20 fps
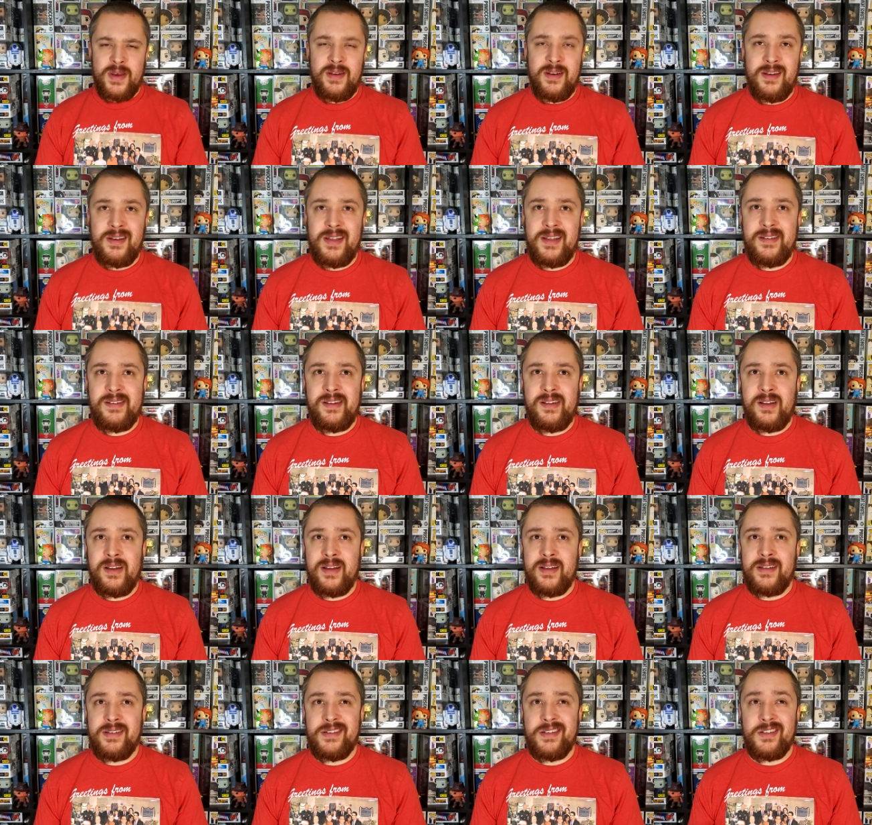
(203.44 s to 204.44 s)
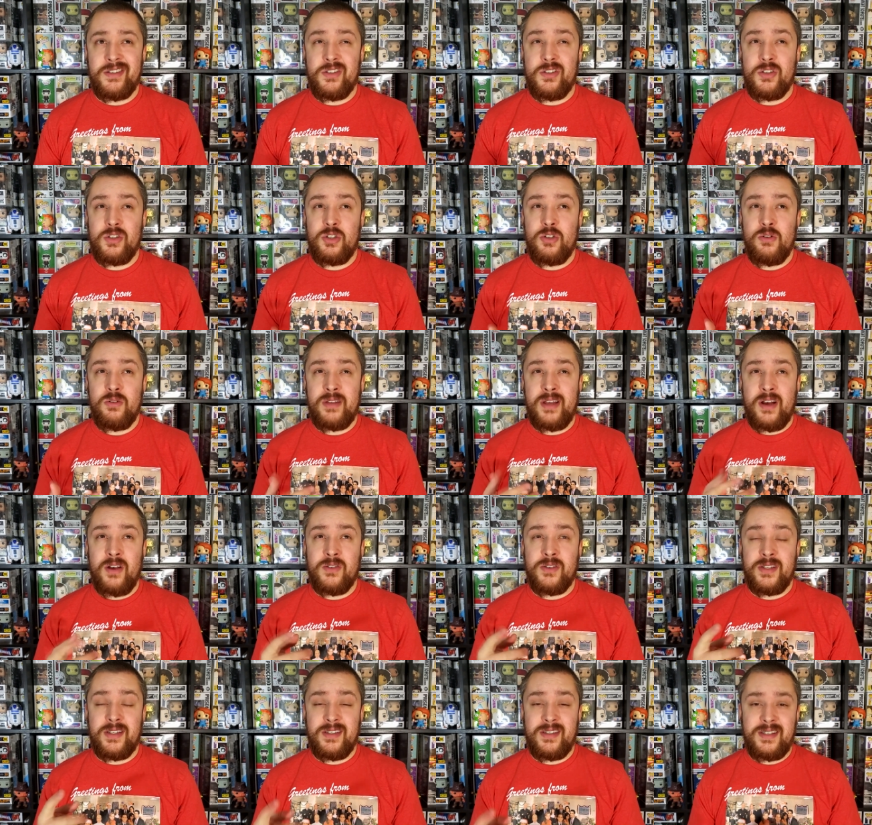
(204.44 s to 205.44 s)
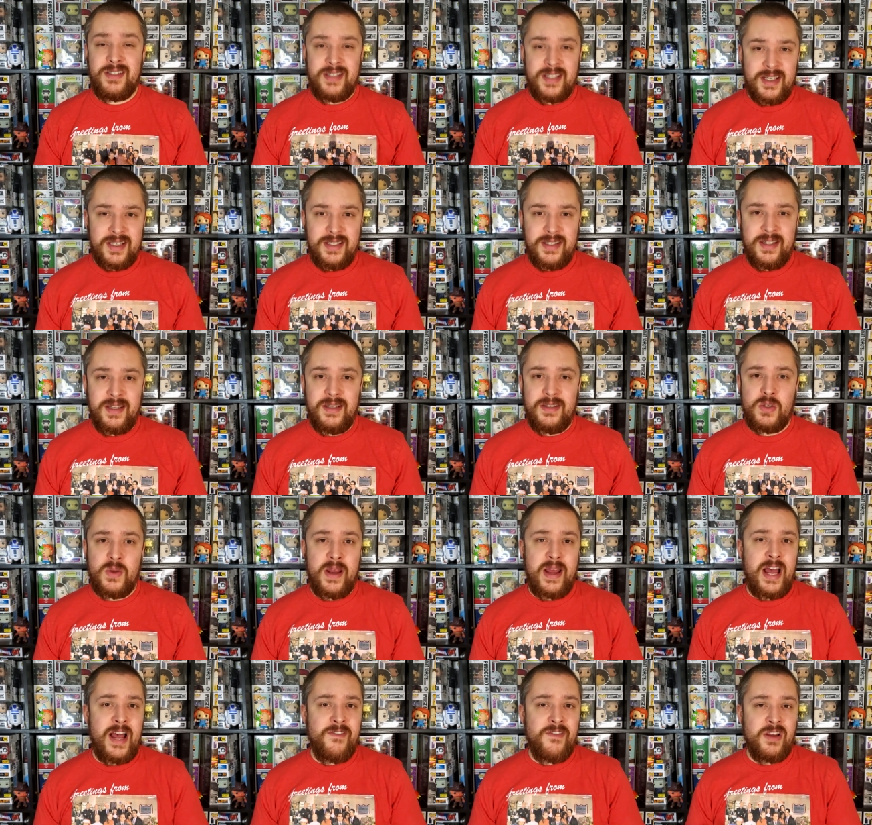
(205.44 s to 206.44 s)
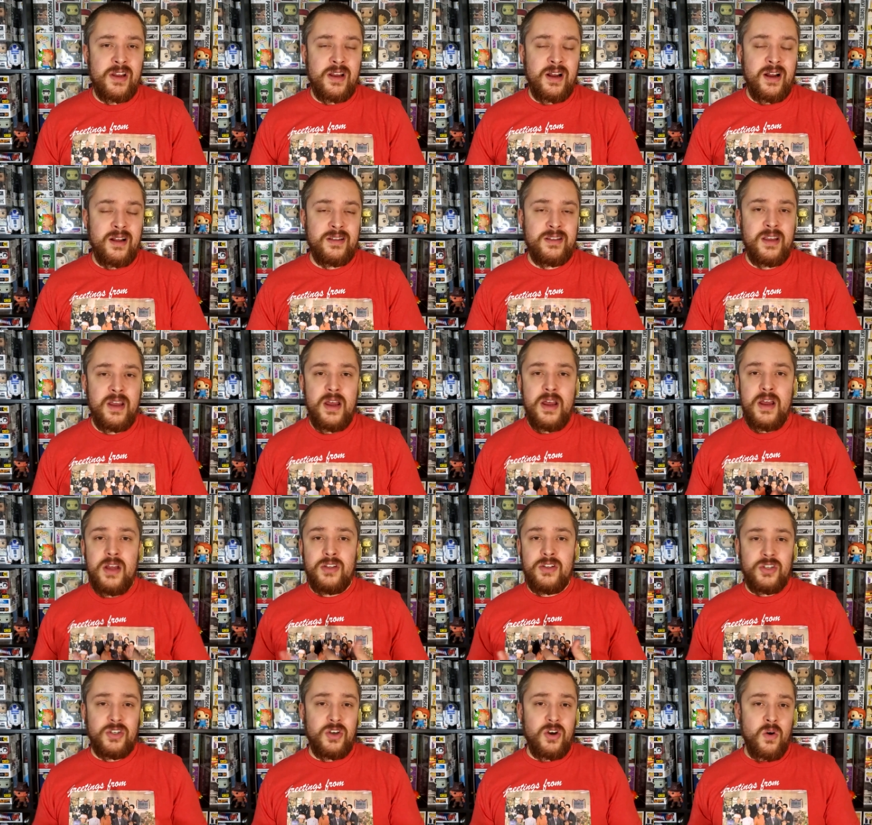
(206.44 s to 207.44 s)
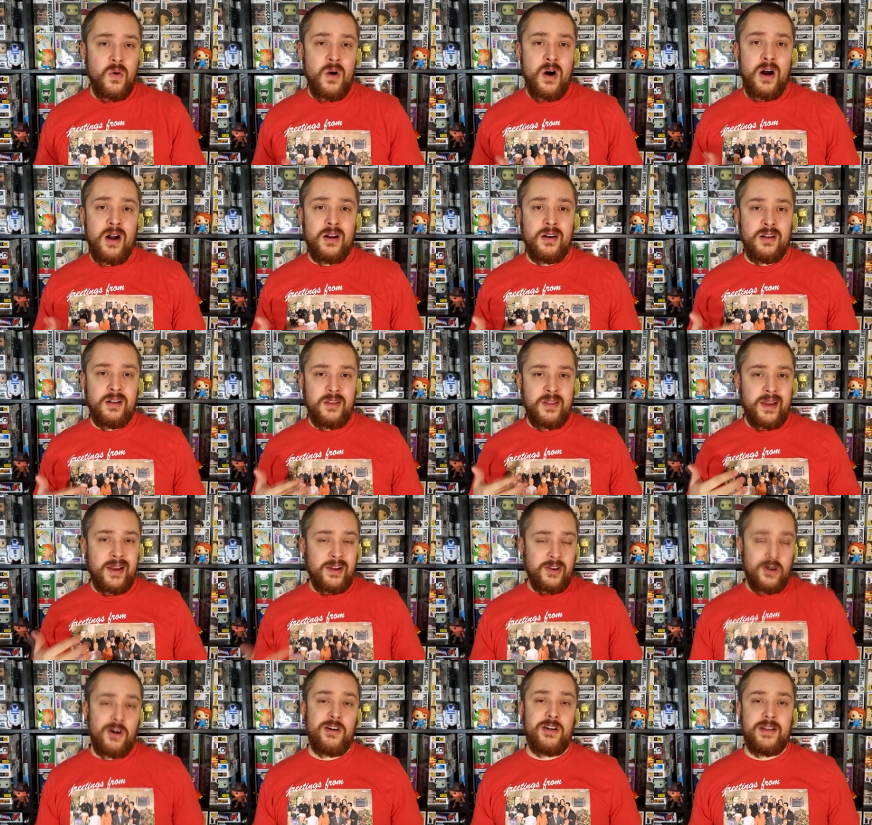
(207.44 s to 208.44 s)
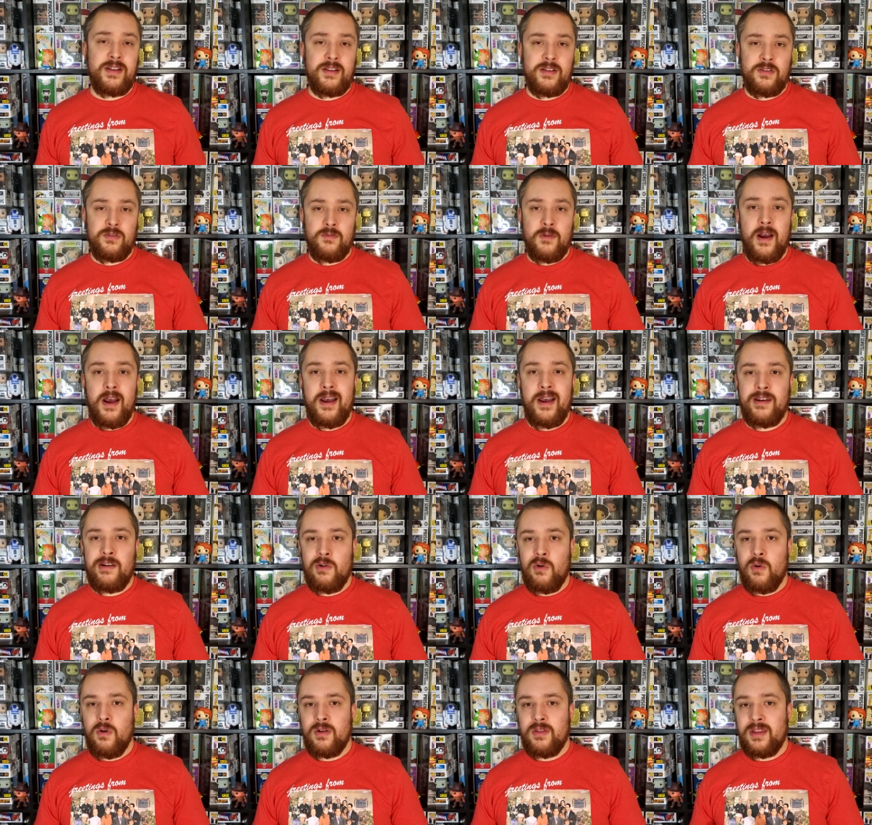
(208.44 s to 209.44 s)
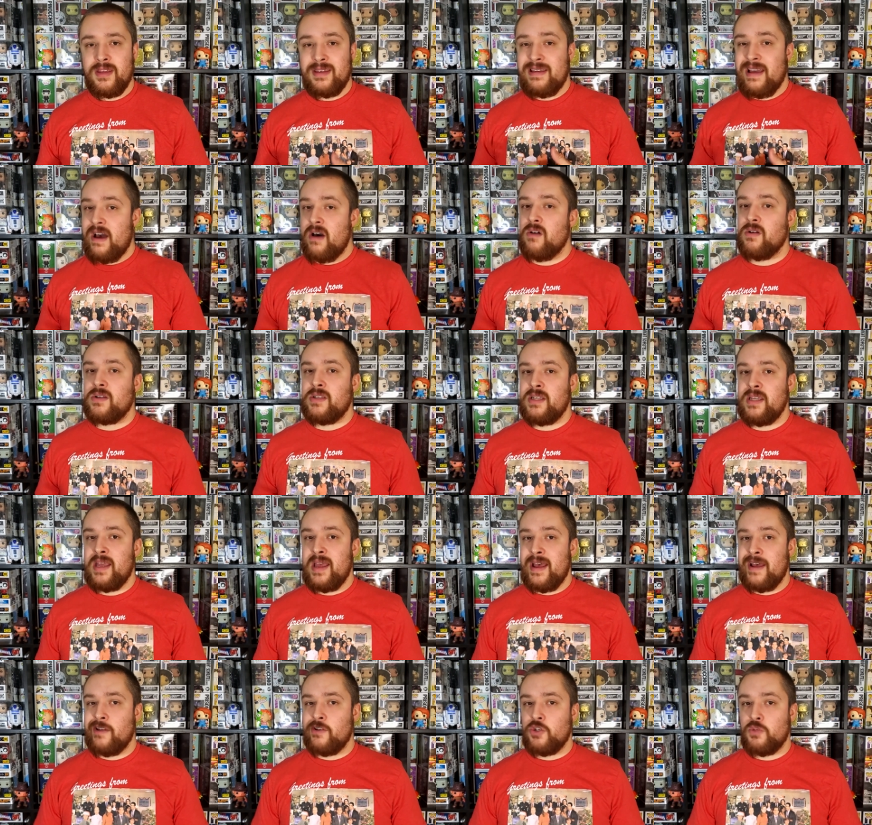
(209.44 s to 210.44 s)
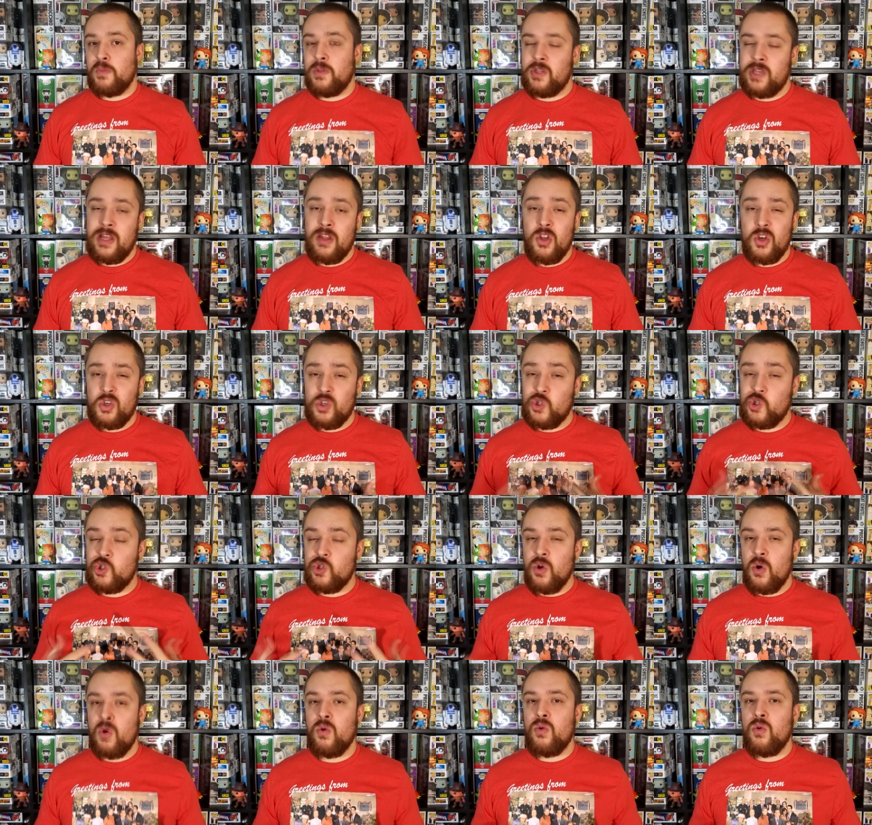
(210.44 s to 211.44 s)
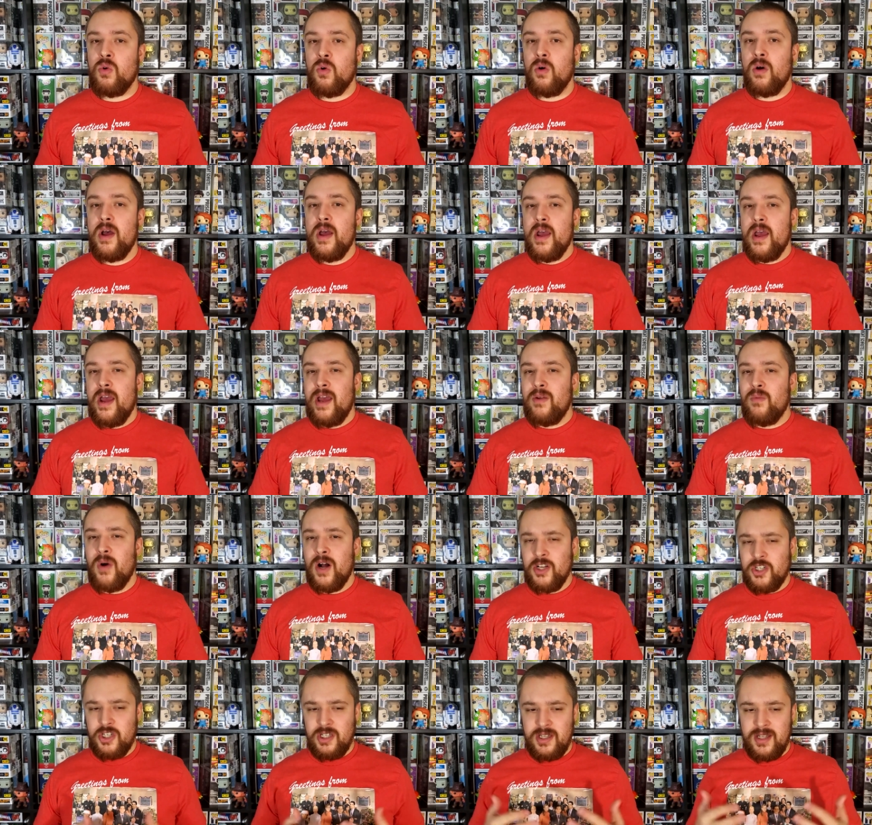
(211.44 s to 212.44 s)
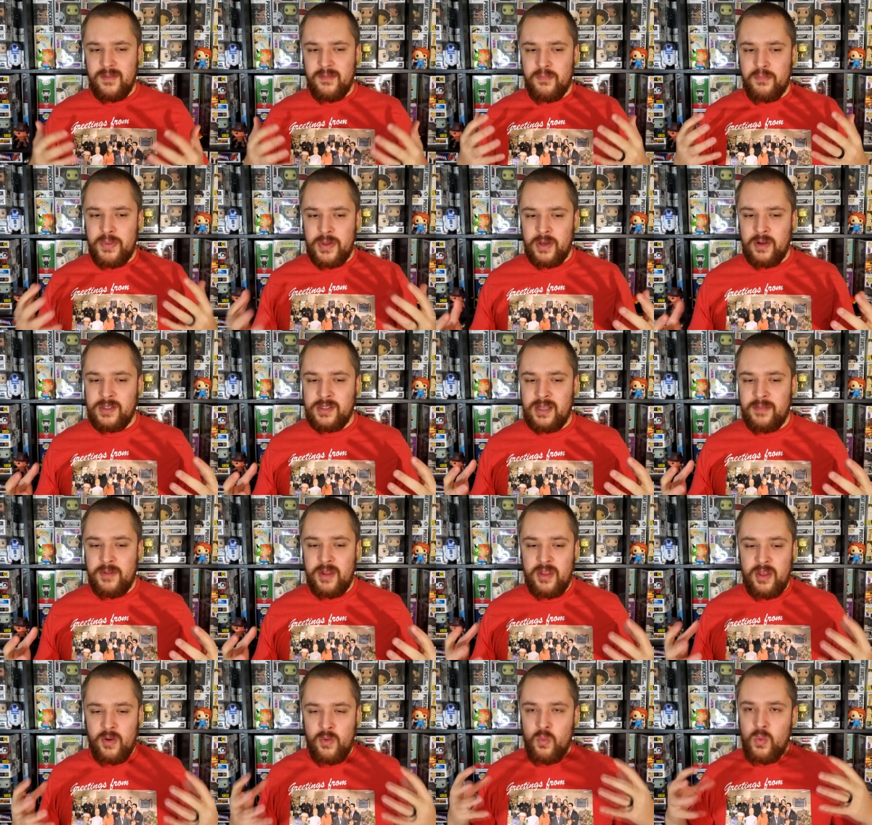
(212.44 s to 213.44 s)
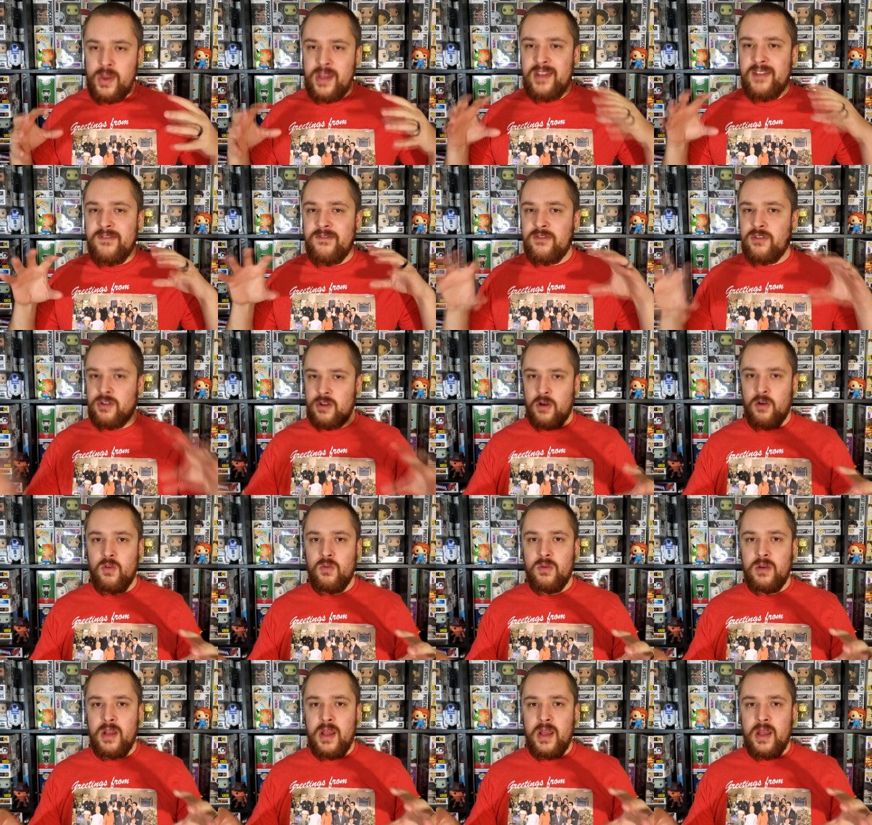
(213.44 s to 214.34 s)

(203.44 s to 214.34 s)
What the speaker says: to Disneyland since 2016, so I haven't got to go on that Guardians ride or the Galaxy Edge, but they look so cool. And watching them build something that we've known